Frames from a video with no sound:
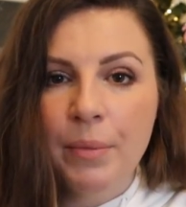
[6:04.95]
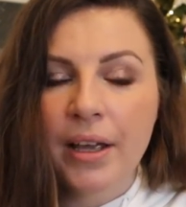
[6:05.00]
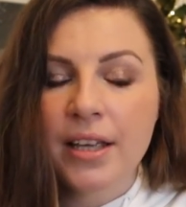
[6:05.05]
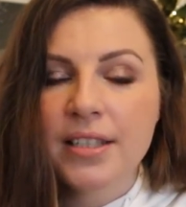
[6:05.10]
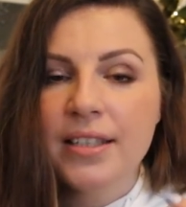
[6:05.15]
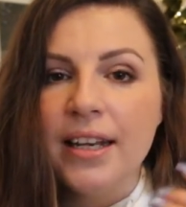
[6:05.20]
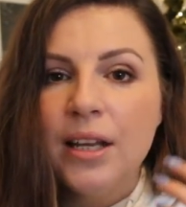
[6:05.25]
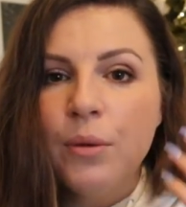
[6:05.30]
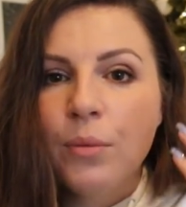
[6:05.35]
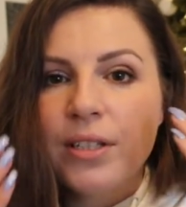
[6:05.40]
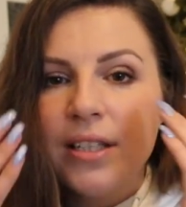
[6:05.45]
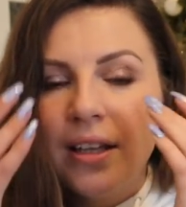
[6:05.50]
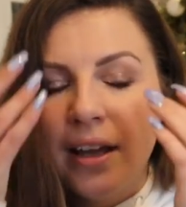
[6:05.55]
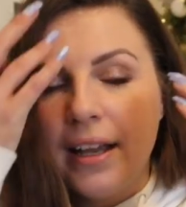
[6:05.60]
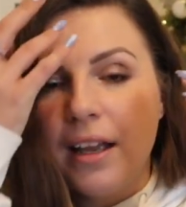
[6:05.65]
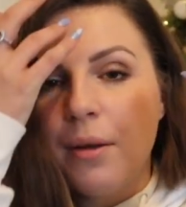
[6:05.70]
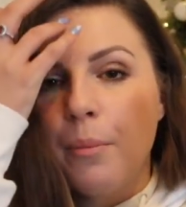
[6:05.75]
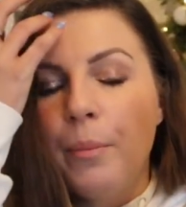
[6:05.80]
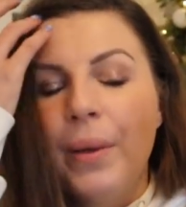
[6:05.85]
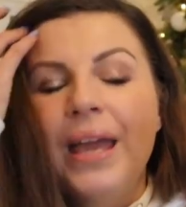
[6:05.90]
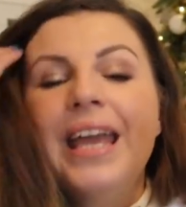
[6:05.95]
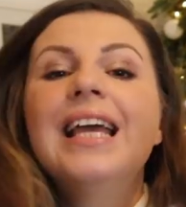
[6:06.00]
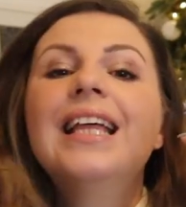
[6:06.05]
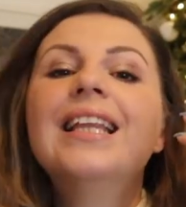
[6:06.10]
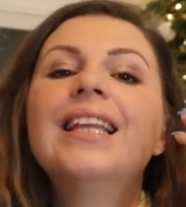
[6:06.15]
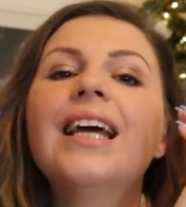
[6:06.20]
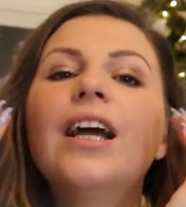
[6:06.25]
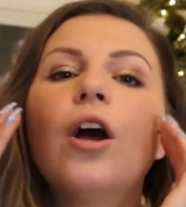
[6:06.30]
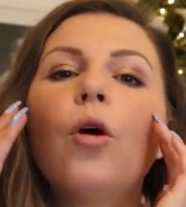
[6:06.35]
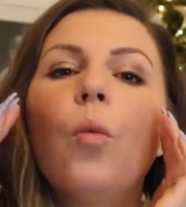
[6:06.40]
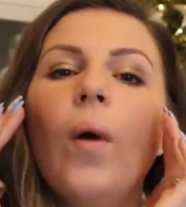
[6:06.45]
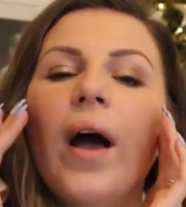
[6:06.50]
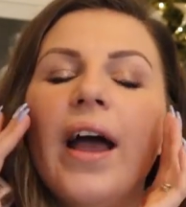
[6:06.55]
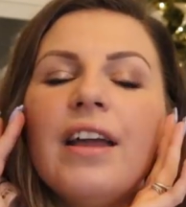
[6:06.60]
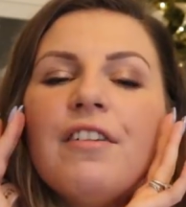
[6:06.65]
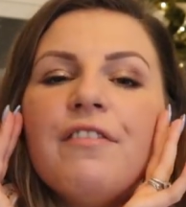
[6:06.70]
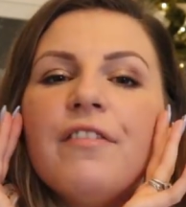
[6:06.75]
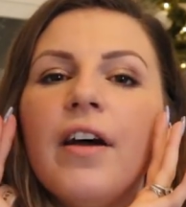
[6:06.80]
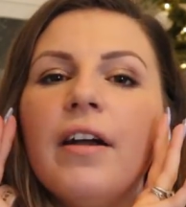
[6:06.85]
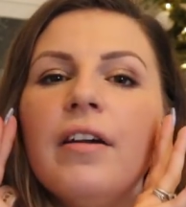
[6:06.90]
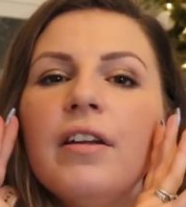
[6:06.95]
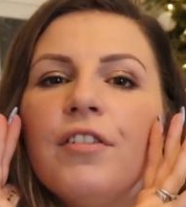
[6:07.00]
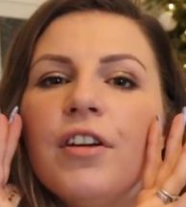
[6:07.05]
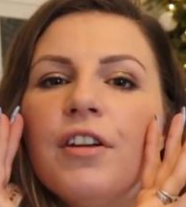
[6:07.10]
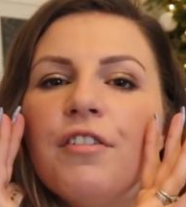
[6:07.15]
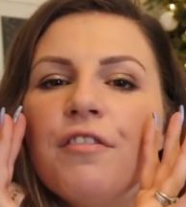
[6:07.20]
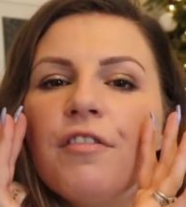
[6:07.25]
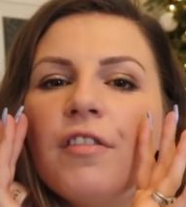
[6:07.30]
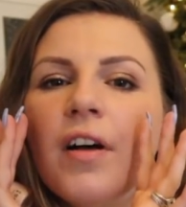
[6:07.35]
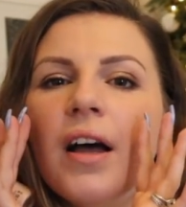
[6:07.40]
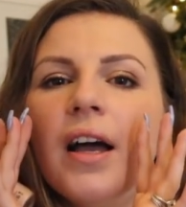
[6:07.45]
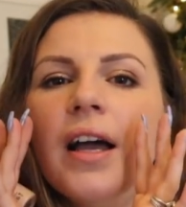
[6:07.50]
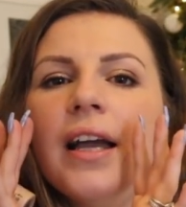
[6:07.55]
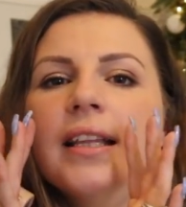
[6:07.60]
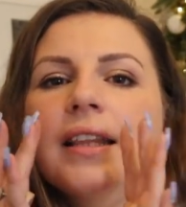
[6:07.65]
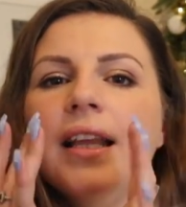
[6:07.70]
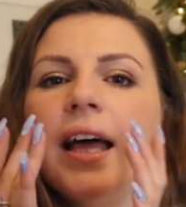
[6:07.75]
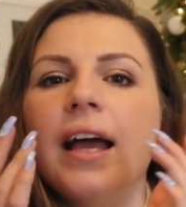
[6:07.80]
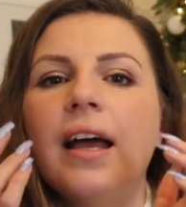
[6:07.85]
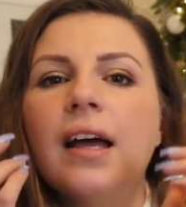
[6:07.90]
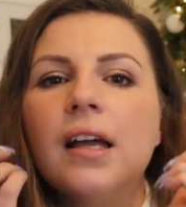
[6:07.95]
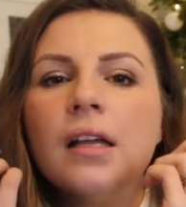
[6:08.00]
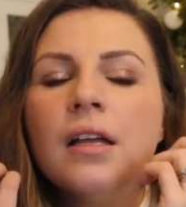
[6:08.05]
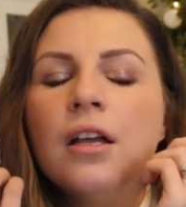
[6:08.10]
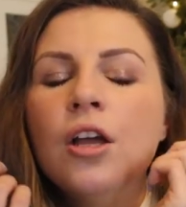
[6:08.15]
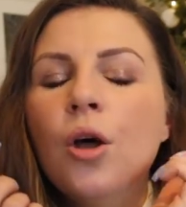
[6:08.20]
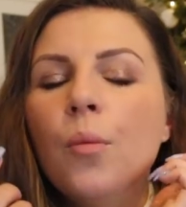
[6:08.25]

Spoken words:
because then it was like peeling away. Very, very fine layer.